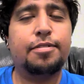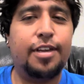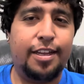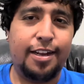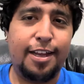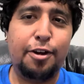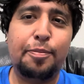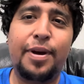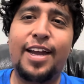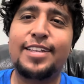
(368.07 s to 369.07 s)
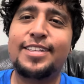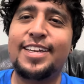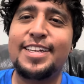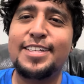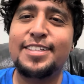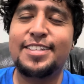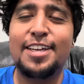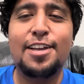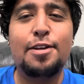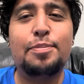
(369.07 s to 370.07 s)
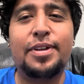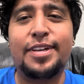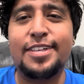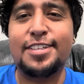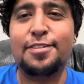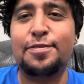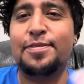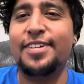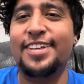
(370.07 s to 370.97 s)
and I don't buy tins because of